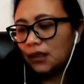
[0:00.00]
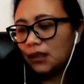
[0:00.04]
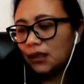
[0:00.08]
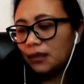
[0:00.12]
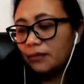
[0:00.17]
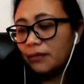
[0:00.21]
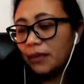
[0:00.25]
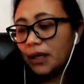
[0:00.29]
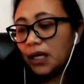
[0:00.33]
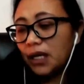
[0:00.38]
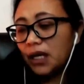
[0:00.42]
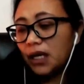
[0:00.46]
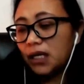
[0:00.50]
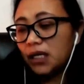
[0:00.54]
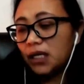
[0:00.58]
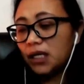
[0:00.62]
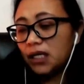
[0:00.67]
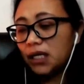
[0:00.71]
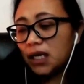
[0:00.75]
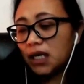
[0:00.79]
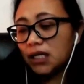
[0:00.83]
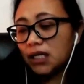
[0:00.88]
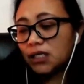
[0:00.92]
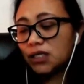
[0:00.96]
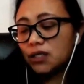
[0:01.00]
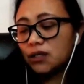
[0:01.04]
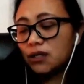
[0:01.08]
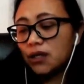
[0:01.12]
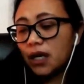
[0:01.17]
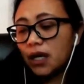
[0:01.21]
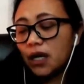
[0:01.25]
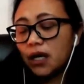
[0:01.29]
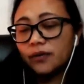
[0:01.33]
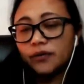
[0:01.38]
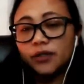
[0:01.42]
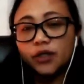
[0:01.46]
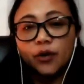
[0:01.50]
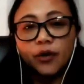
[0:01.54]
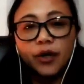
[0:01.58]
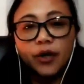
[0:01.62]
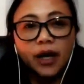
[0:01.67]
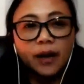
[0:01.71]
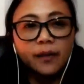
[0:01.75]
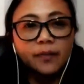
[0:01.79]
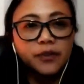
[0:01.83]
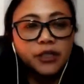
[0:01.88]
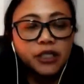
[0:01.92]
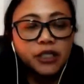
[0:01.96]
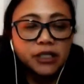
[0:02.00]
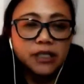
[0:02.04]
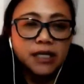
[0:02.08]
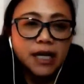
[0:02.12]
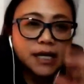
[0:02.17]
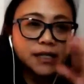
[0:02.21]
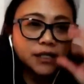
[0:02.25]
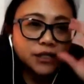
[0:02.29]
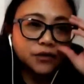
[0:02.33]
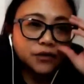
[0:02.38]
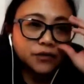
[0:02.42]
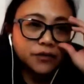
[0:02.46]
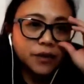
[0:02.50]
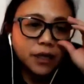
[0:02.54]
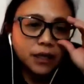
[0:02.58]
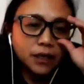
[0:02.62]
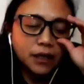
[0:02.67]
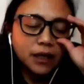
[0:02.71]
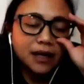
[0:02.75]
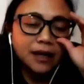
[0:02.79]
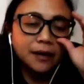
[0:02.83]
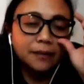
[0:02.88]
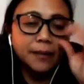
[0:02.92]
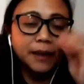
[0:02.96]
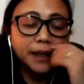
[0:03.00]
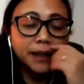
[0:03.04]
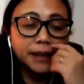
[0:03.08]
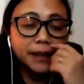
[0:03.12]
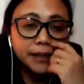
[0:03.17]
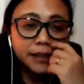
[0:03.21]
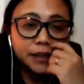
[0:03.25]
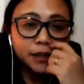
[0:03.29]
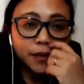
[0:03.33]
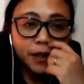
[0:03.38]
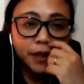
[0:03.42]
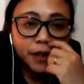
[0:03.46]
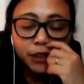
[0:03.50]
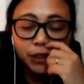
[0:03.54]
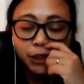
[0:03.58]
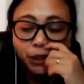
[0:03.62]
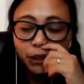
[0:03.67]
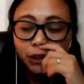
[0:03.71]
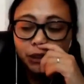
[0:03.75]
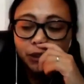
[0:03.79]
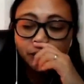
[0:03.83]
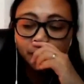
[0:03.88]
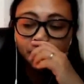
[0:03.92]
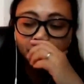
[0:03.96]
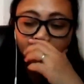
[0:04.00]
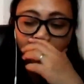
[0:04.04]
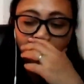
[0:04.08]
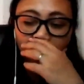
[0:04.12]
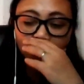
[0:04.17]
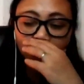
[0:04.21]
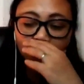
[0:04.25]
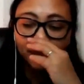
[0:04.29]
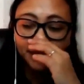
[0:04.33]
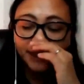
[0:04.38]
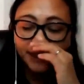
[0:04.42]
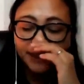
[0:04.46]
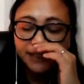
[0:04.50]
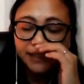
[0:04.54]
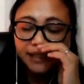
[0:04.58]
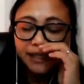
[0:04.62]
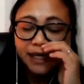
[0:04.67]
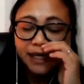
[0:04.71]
Melanie, yes, you. Sorry, I'm just answering Melanie's question on the comments.